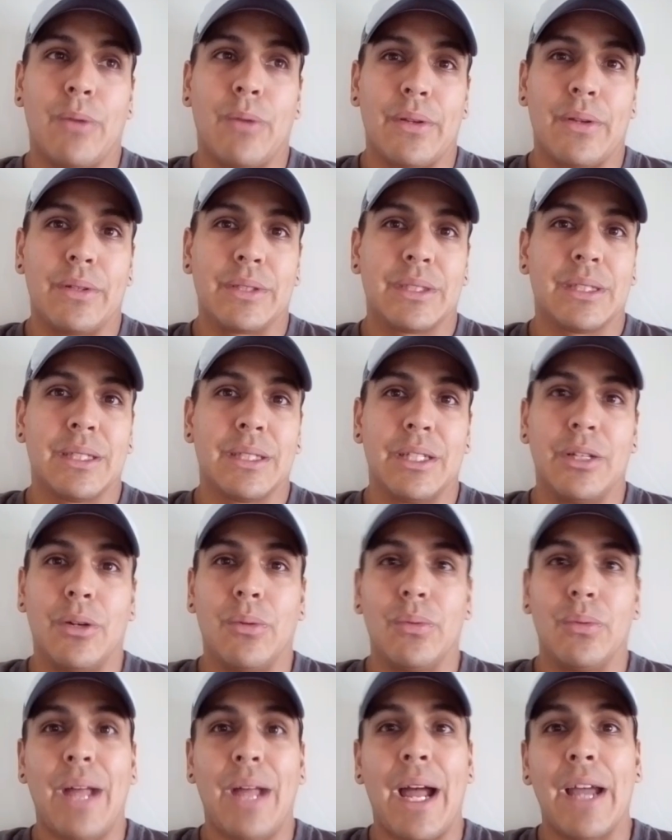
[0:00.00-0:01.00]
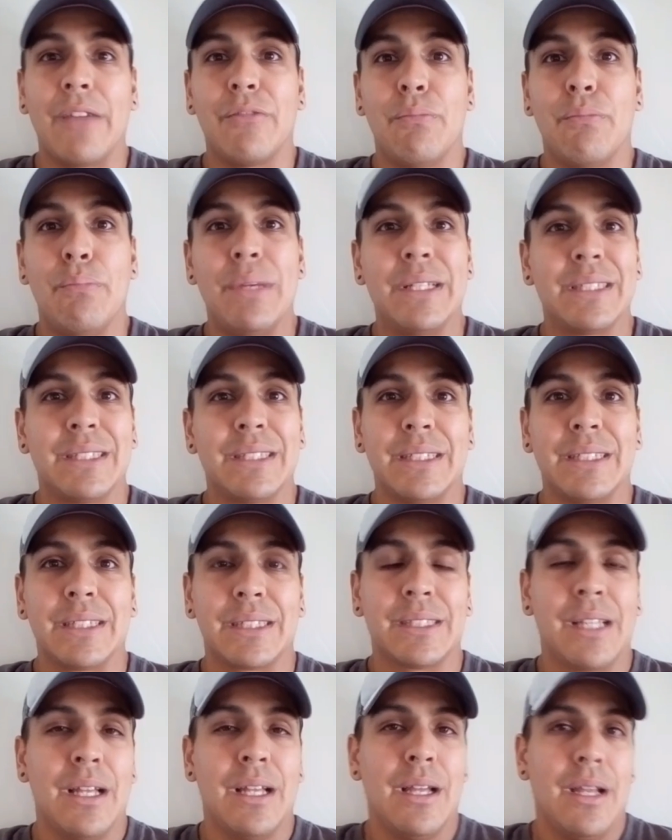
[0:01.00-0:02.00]
whether it's, life,
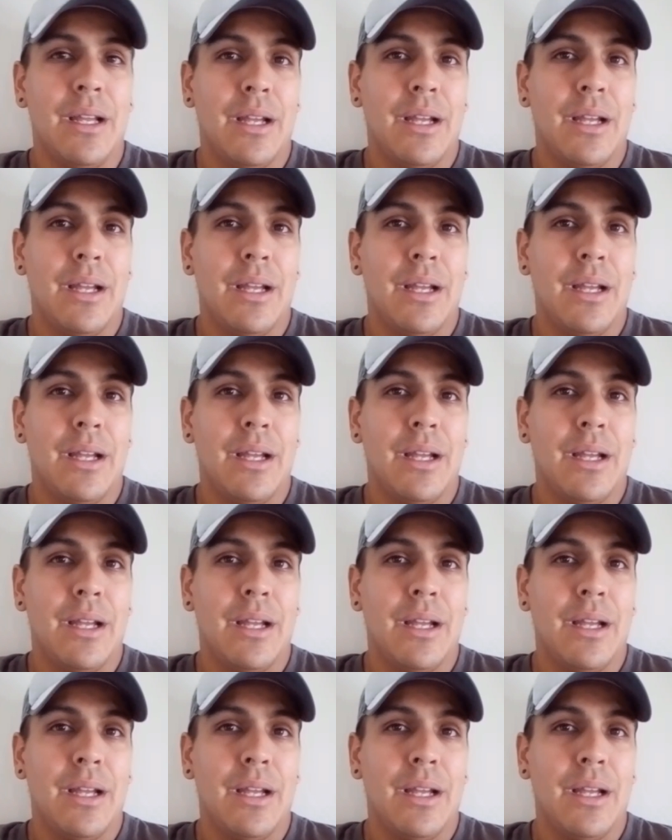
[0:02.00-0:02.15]
business,